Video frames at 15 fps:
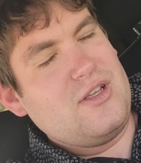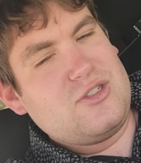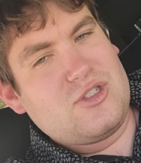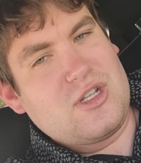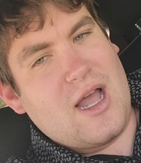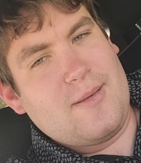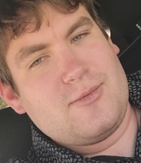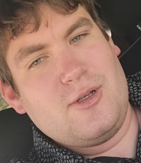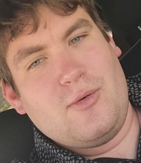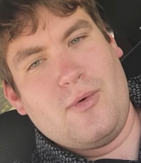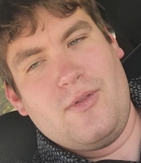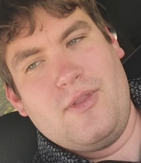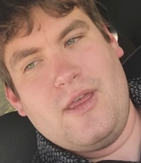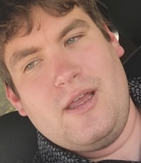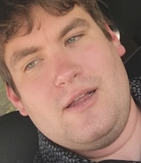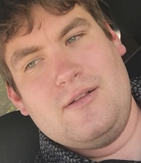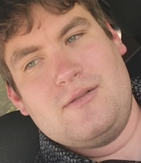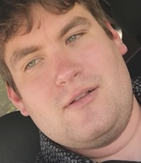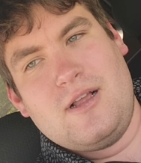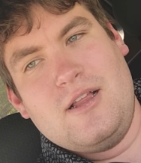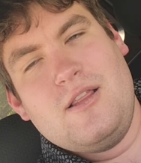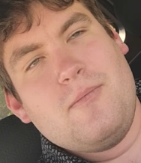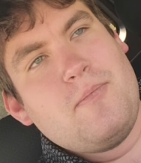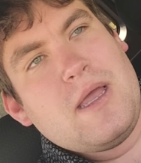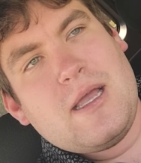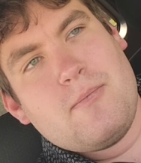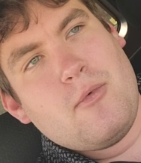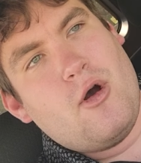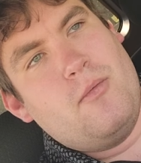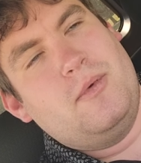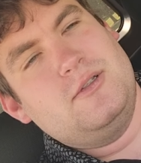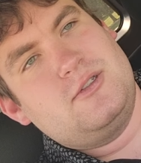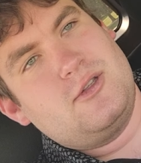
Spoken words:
stopped it when in the big moments.